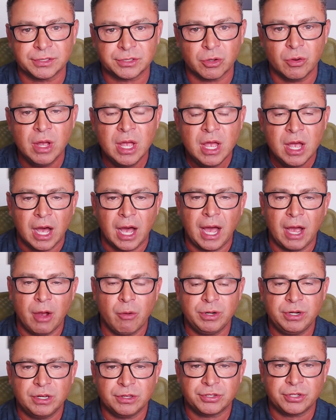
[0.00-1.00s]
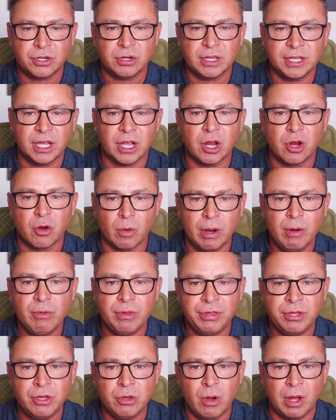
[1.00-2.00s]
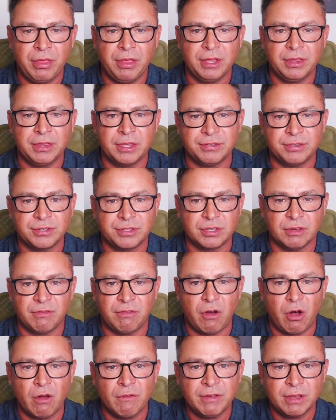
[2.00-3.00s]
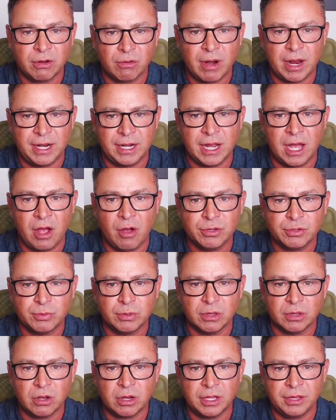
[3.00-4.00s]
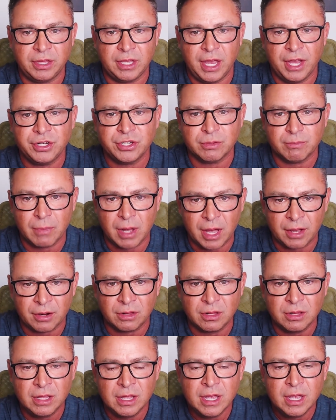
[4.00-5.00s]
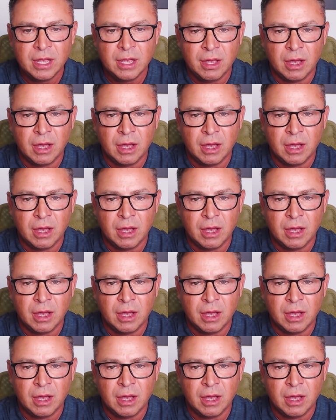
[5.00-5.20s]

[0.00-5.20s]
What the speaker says: So I would certainly agree with you. I think this is evolving right now as we look at the agent model.